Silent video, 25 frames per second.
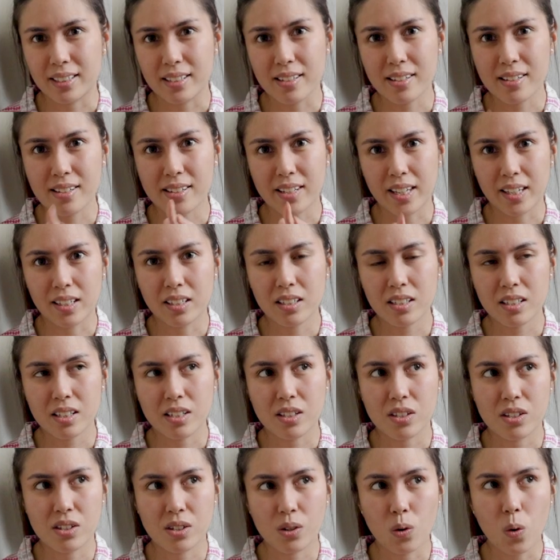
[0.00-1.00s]
this scent.
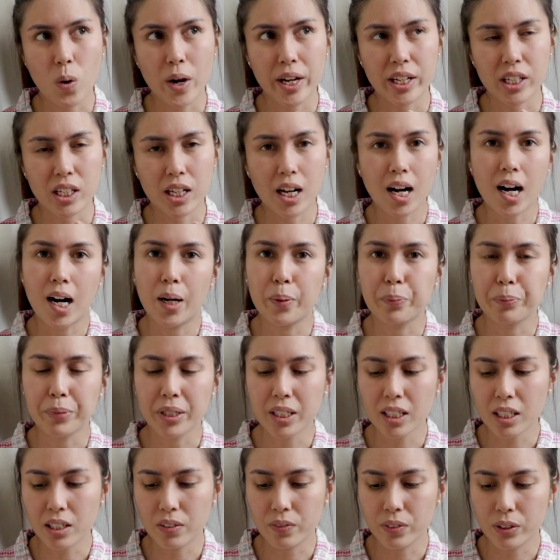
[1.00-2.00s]
It's quite
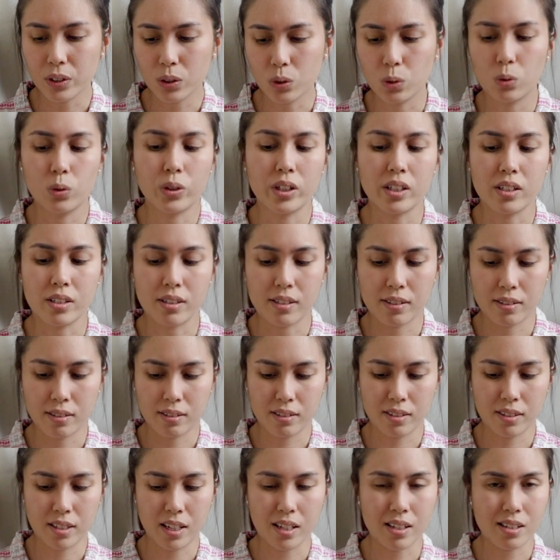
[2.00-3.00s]
calming even though it
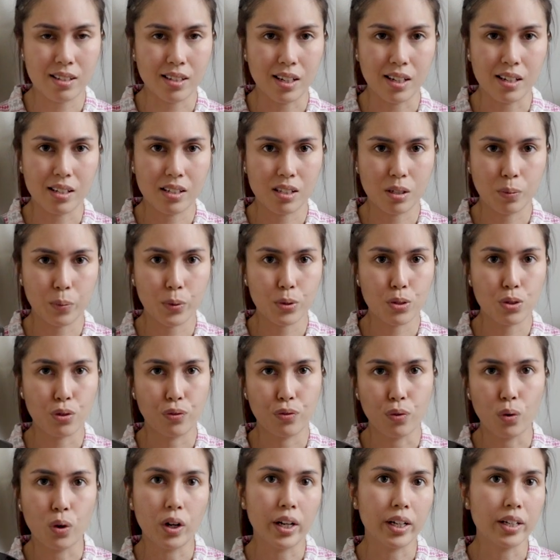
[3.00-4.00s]
says that it's supposed to
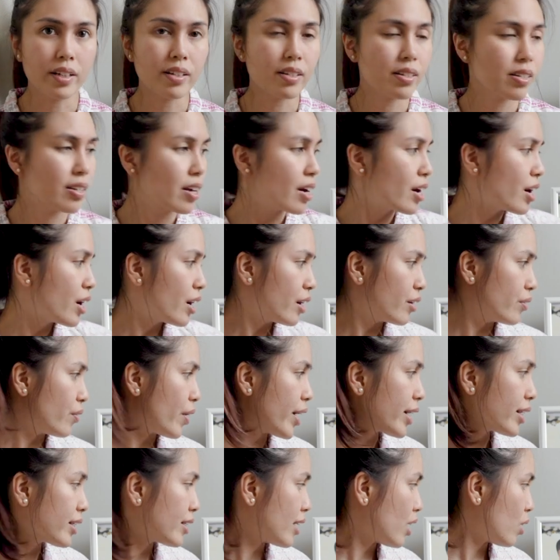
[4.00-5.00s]
focus.
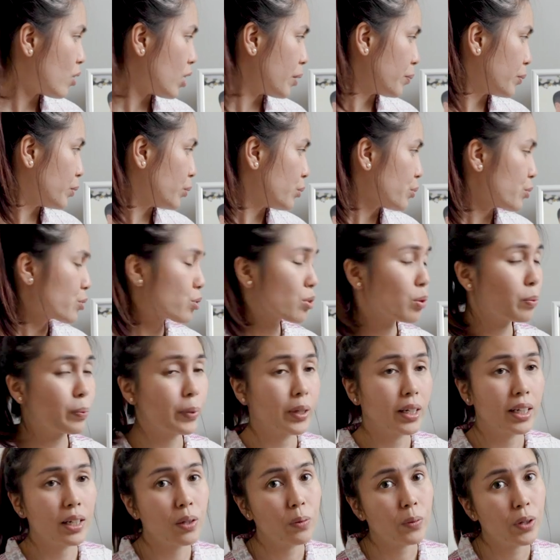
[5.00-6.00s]
Right now, I'm also
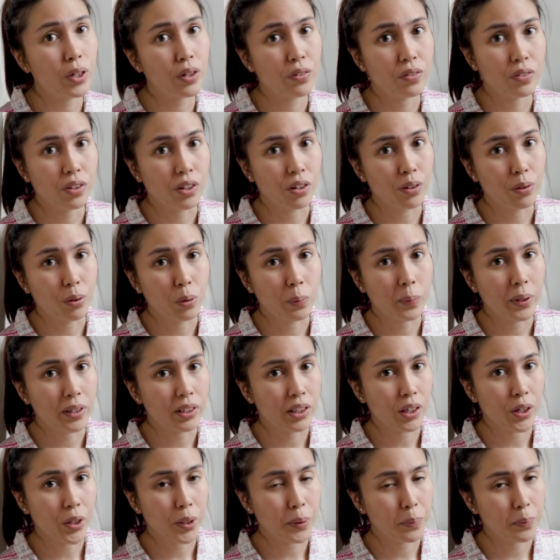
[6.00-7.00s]
burning one of the
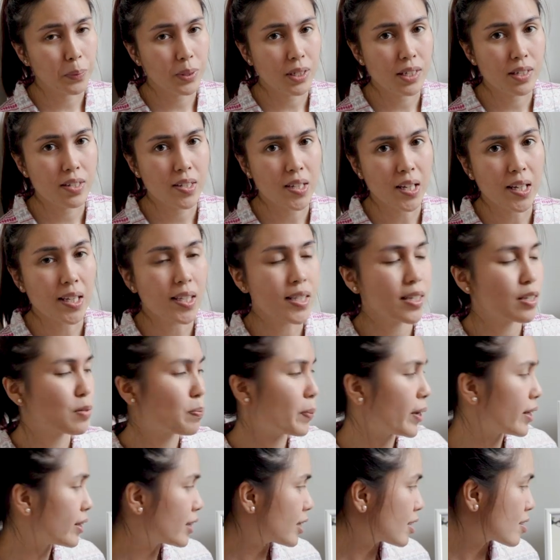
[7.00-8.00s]
aromatherapy scents
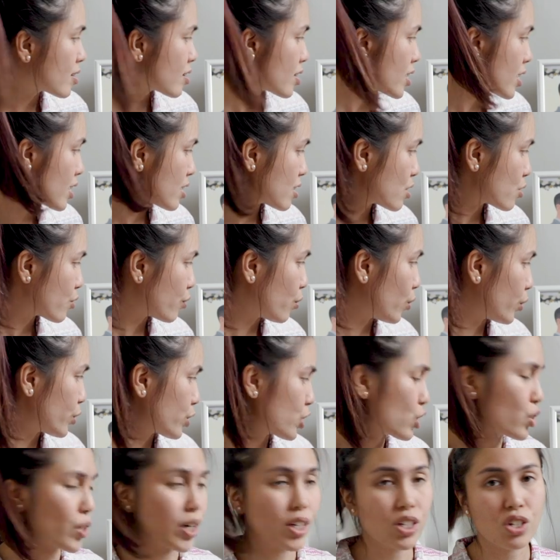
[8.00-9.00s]
but this is for
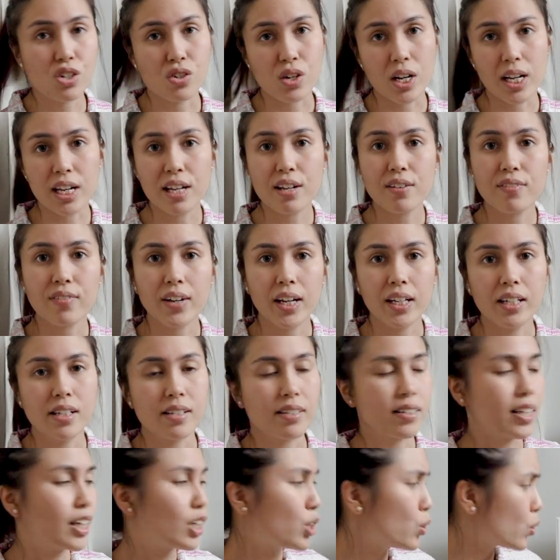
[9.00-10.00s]
stress relief and
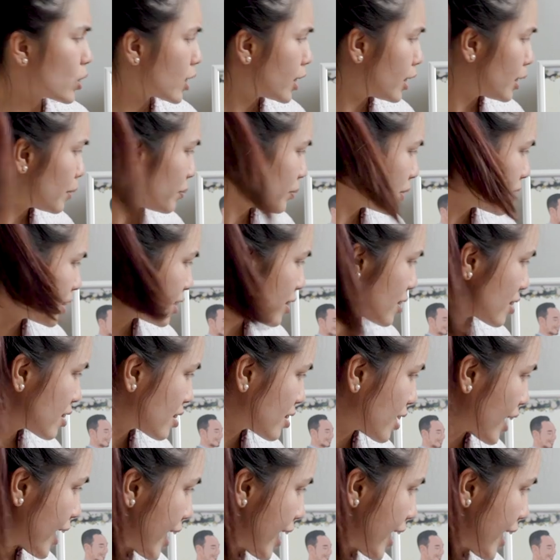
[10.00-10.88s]
it's eucalyptus